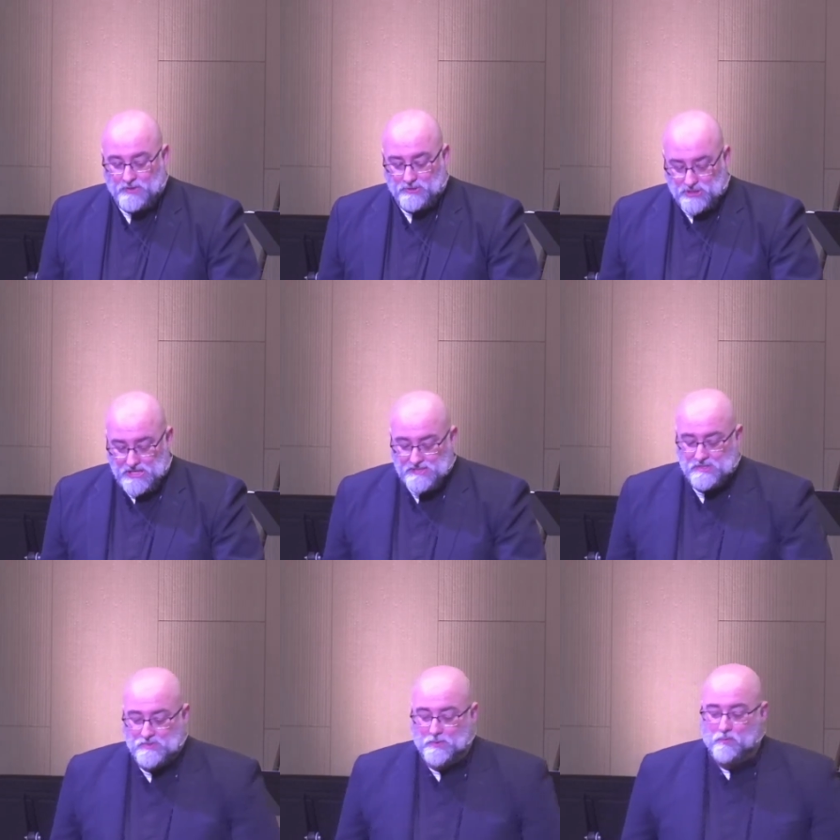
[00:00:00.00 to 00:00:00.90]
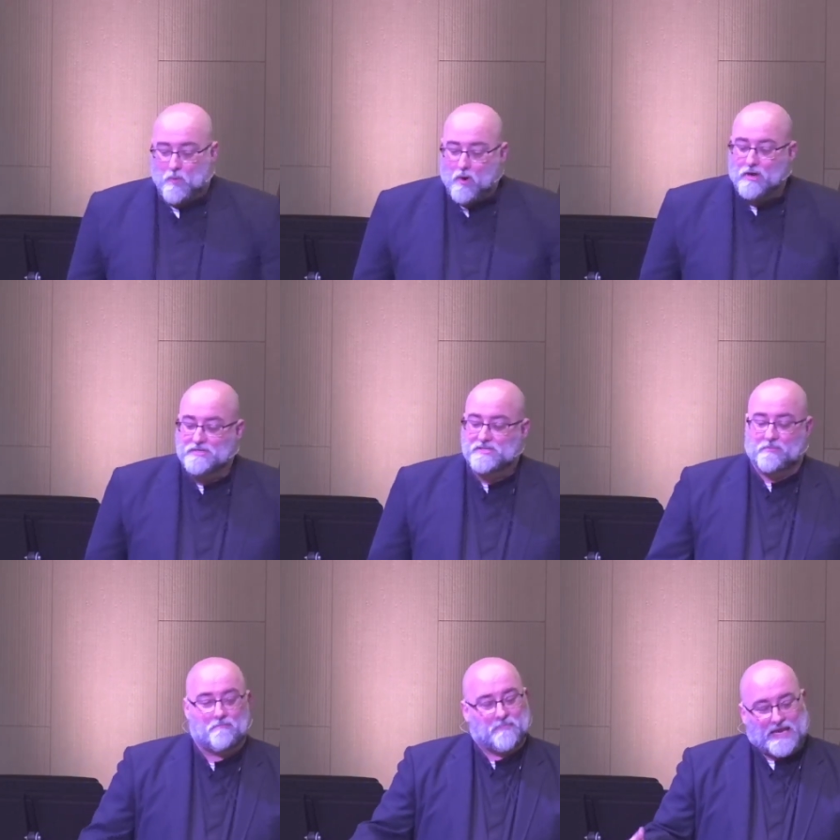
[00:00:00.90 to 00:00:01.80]
with Jesus would warrant
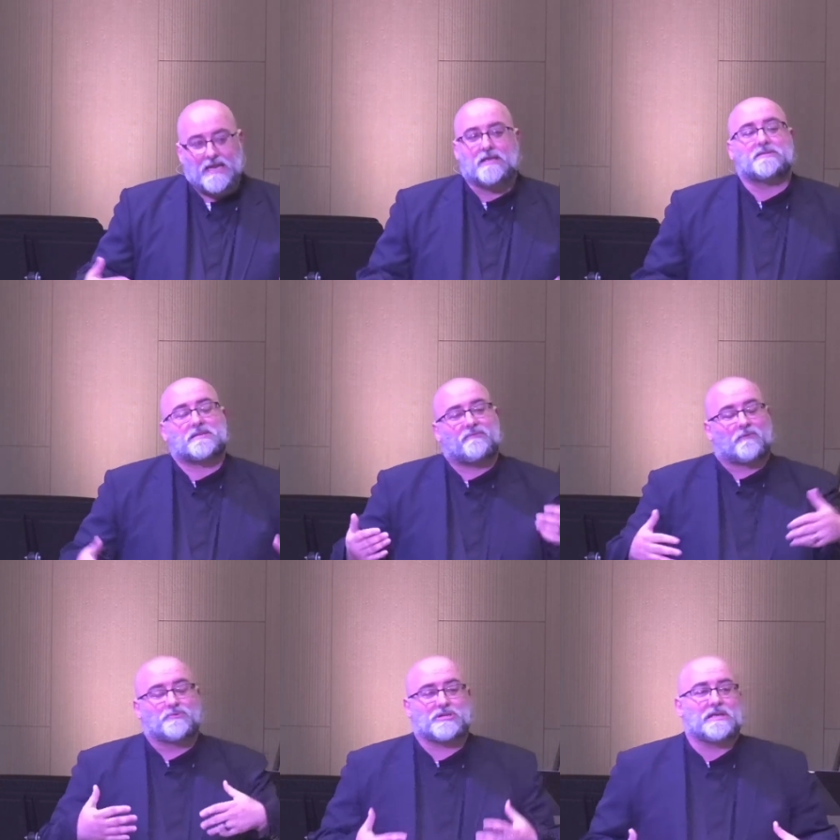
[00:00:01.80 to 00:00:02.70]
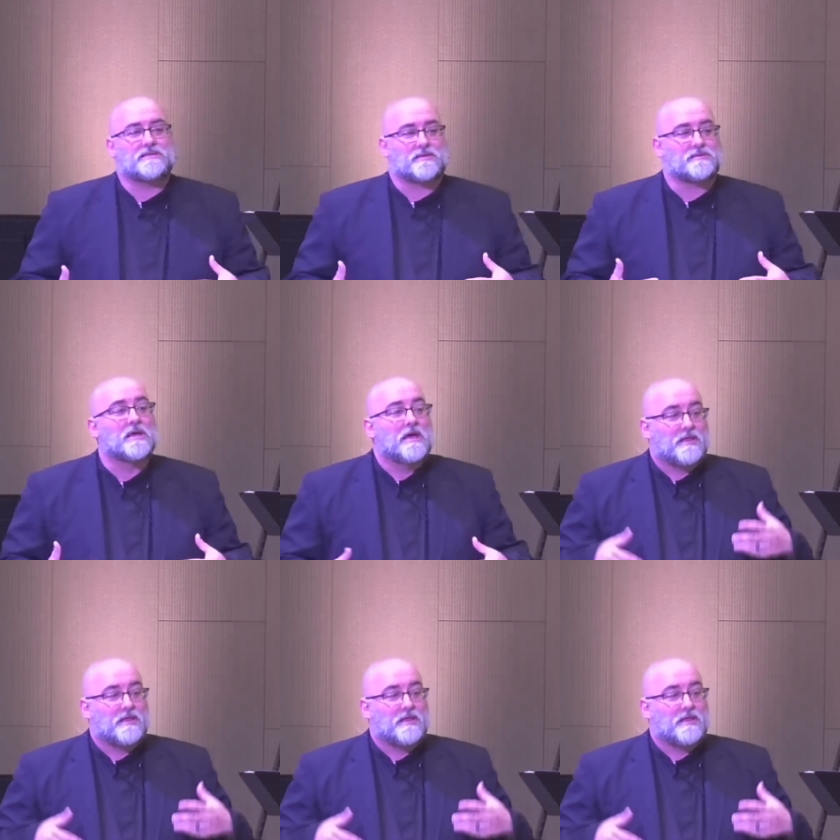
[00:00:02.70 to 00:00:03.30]
some immediacy from Jesus,